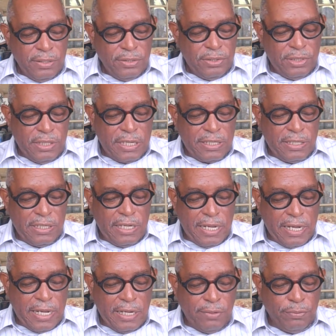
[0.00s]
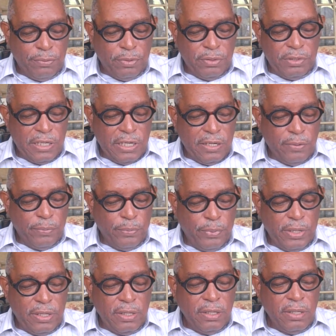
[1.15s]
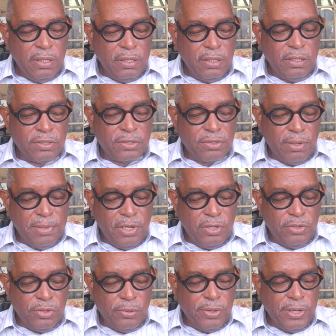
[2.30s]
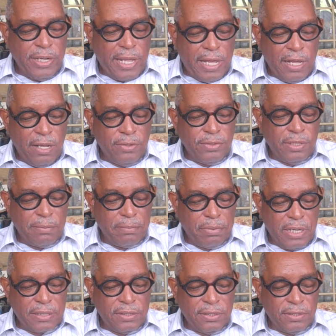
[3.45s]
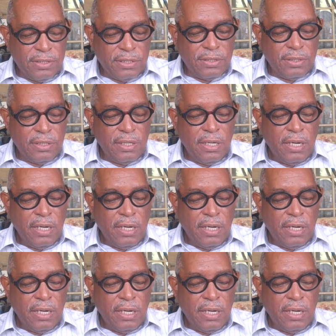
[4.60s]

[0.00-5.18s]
68 will deal with discriminatory housing practices.